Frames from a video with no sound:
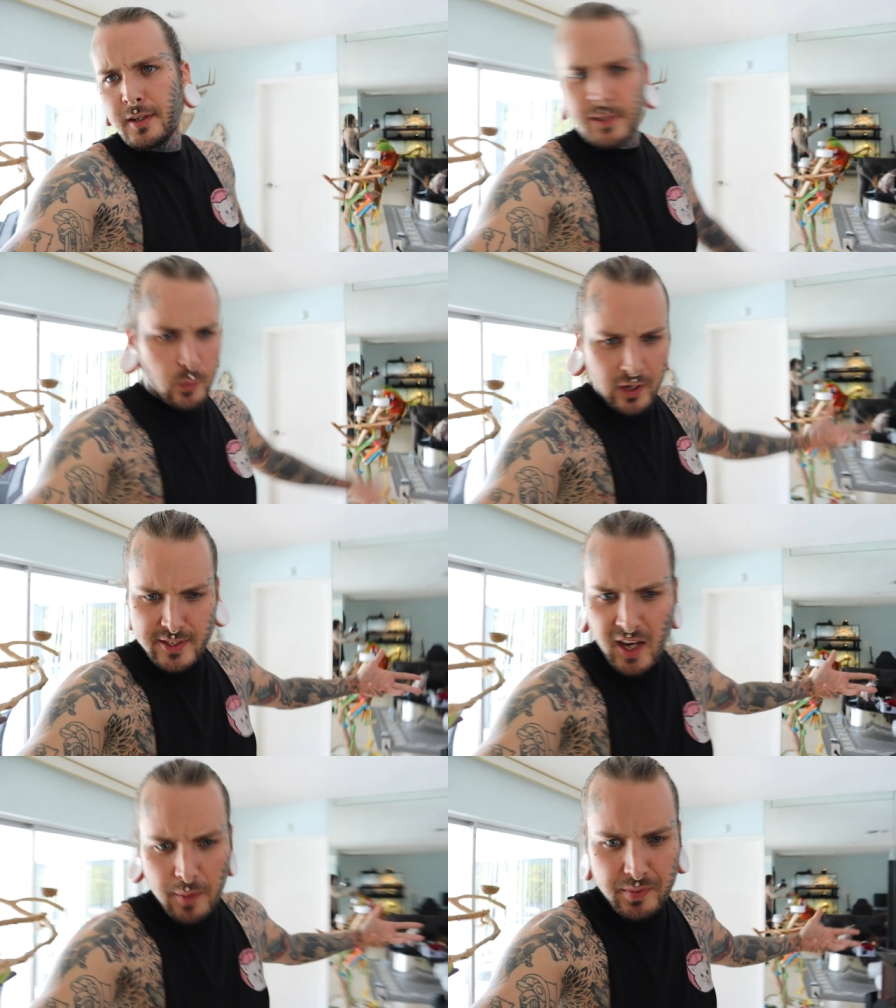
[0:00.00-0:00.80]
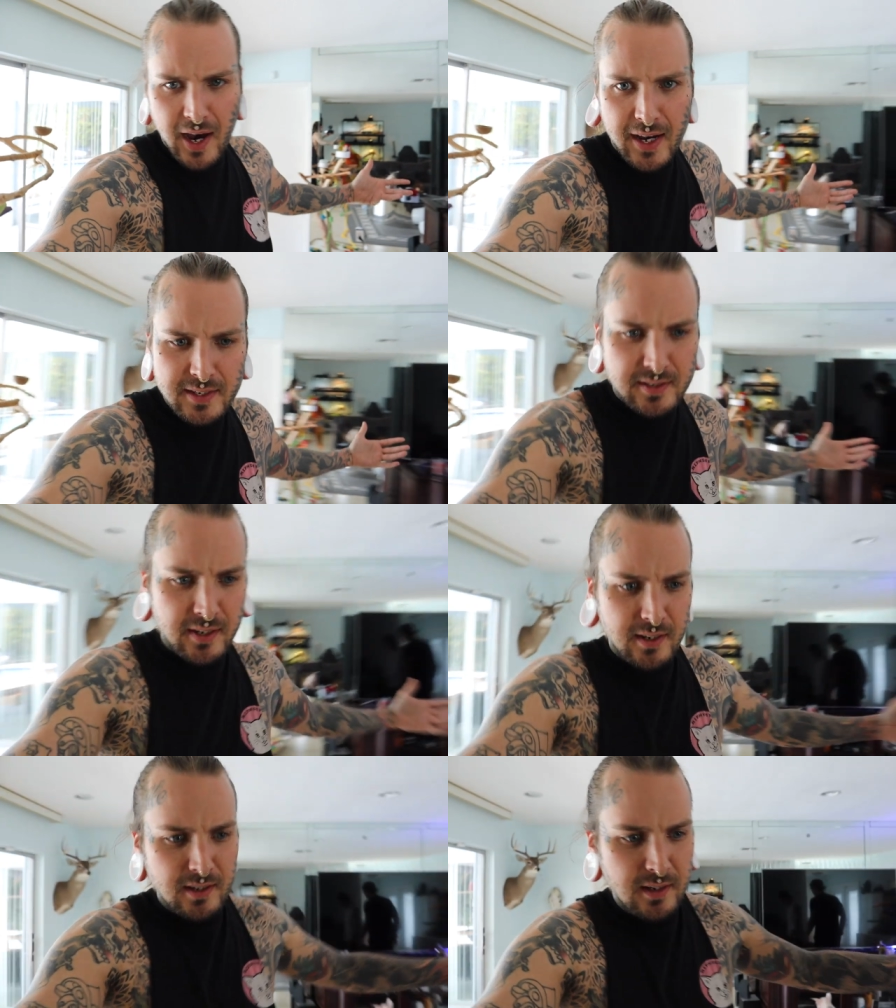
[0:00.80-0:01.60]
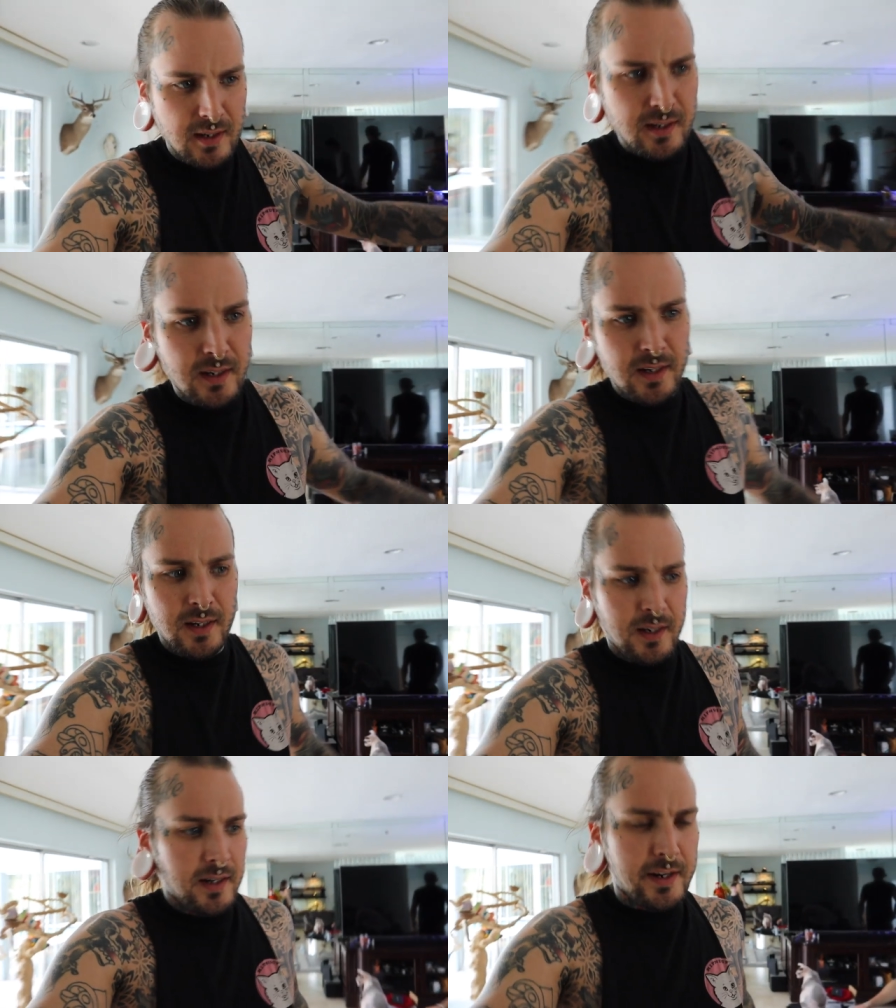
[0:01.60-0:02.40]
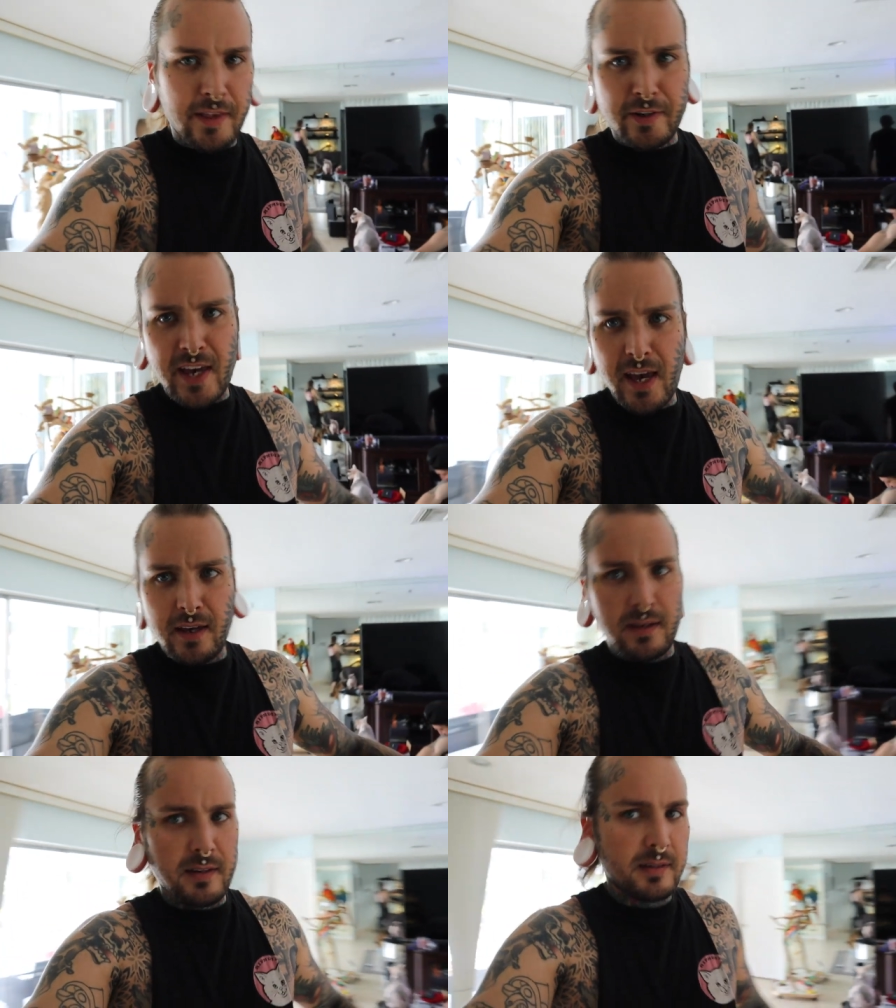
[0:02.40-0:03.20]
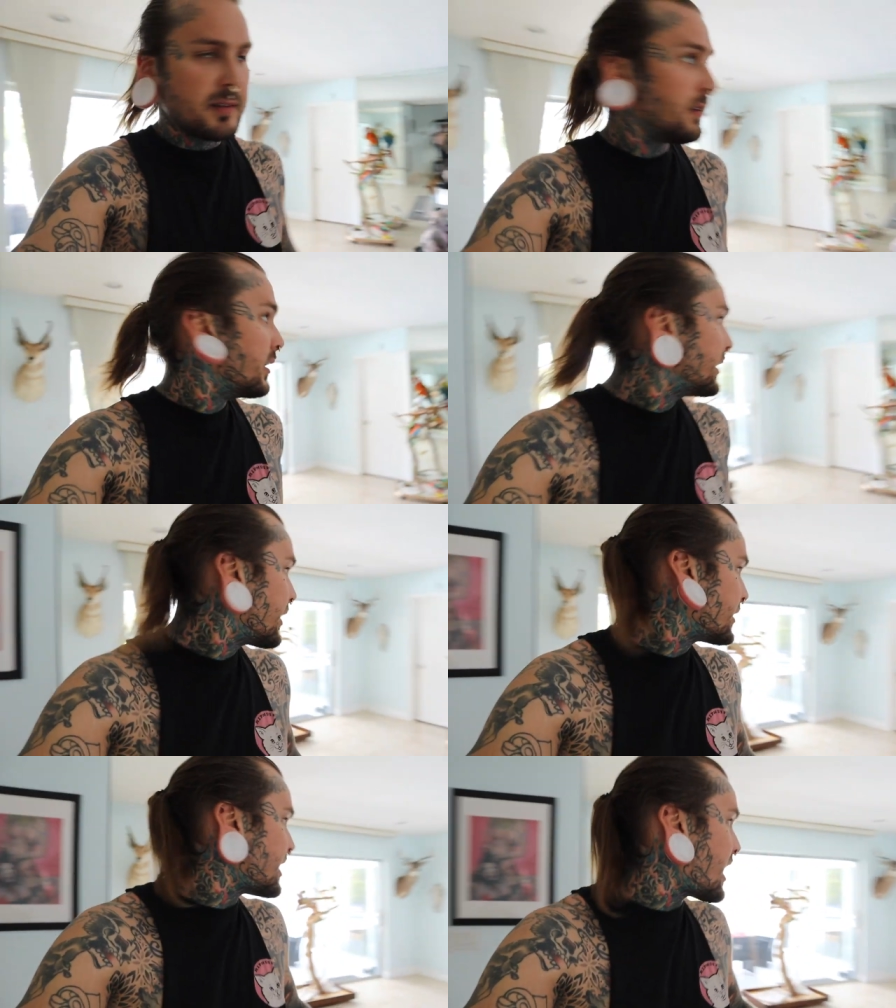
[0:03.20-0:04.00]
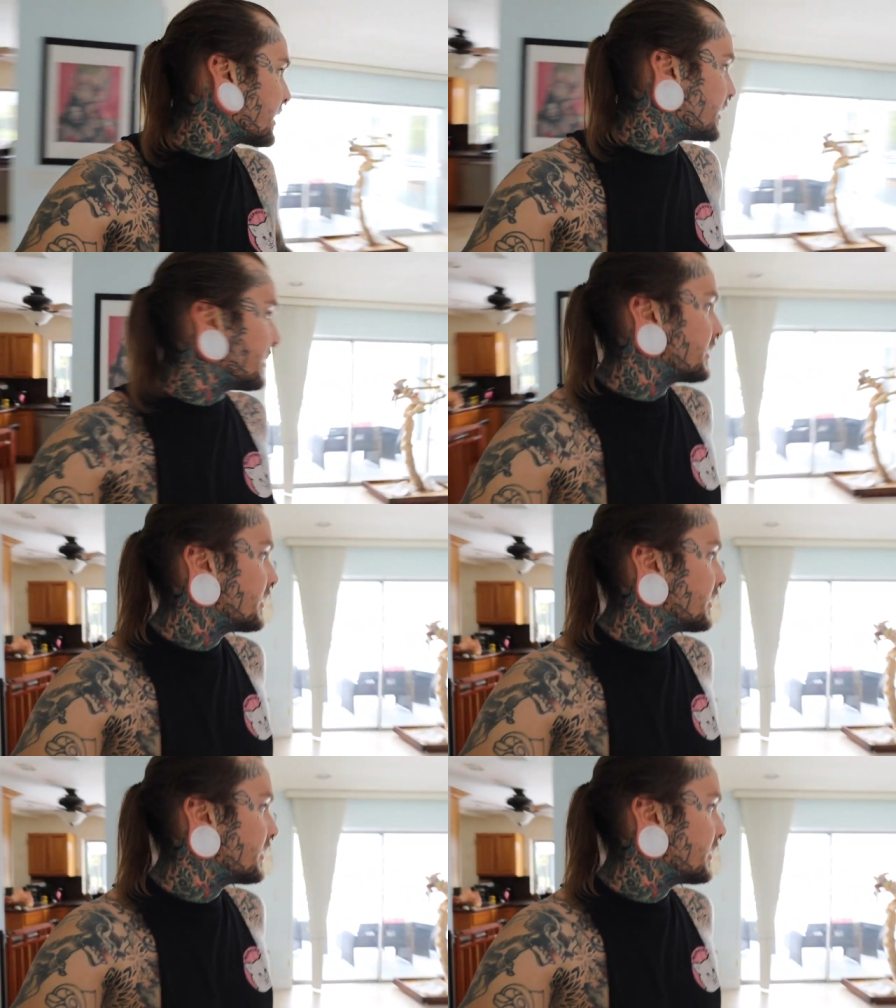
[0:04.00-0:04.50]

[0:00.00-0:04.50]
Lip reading: So what's up, guys? Another day, another dollar,